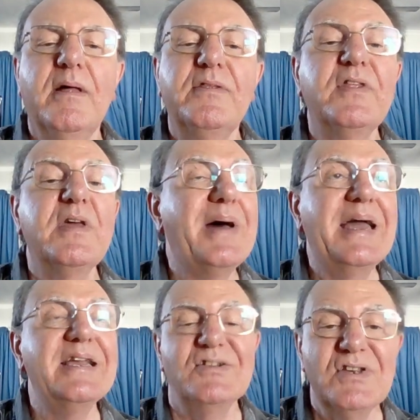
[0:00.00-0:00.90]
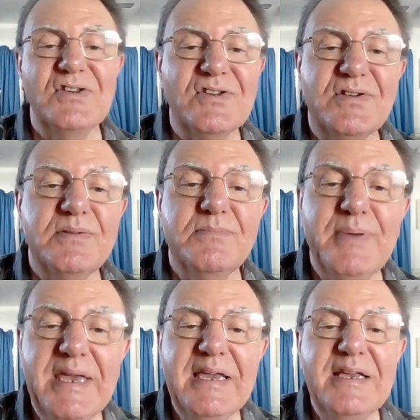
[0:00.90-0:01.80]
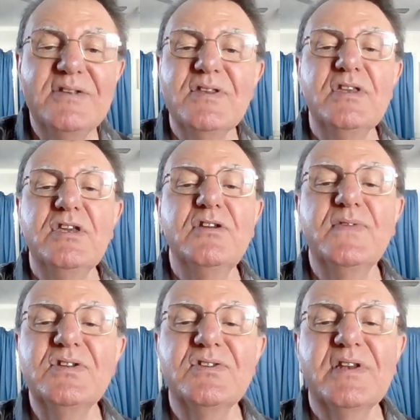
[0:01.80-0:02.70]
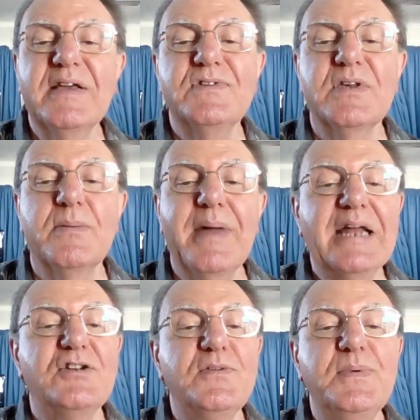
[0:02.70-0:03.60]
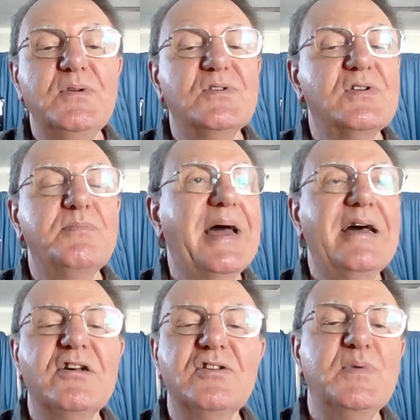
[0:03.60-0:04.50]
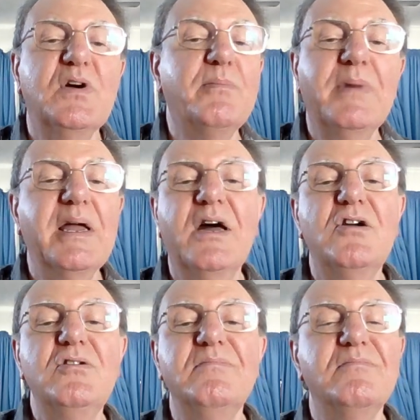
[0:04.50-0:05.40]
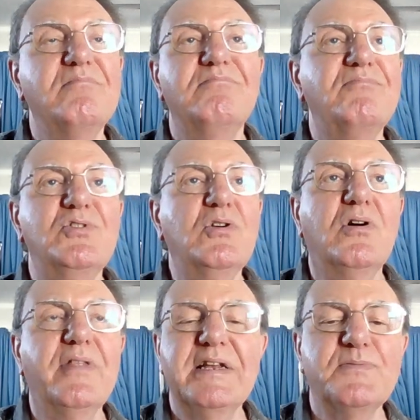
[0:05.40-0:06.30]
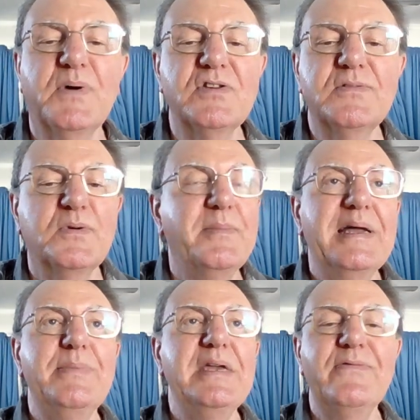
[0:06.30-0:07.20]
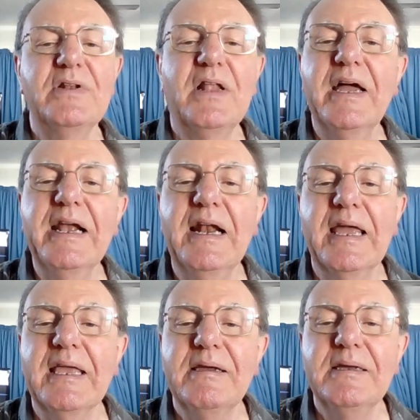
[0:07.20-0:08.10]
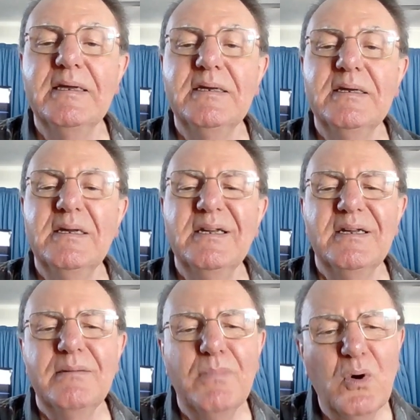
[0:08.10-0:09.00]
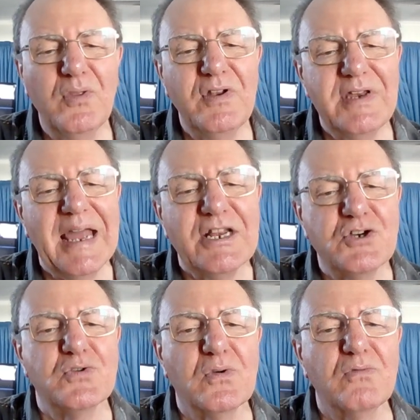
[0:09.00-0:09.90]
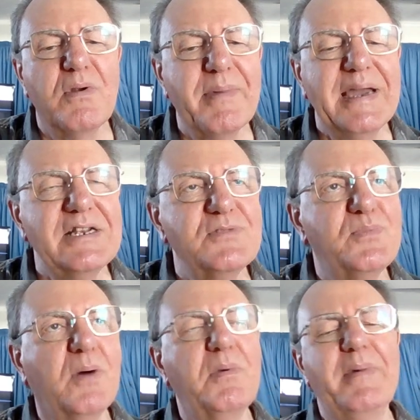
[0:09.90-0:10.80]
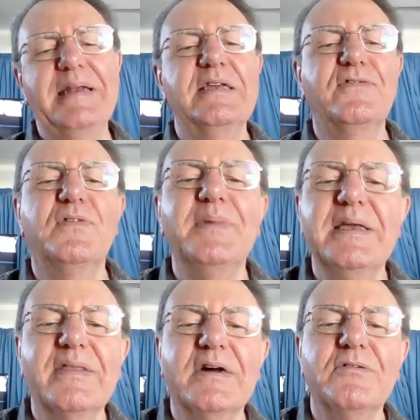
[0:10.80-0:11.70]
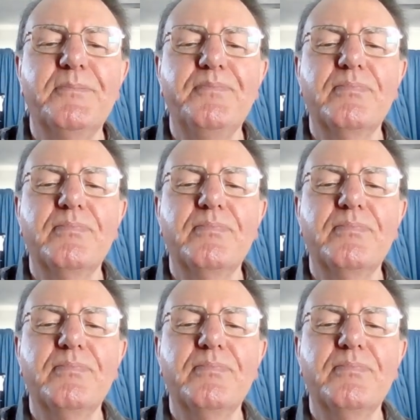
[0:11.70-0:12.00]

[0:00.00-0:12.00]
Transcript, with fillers: That there may exist beings in the universe that have some attributes and powers beyond my own? Sure, that's possible, maybe even likely. More than natural remains problematic for me, though.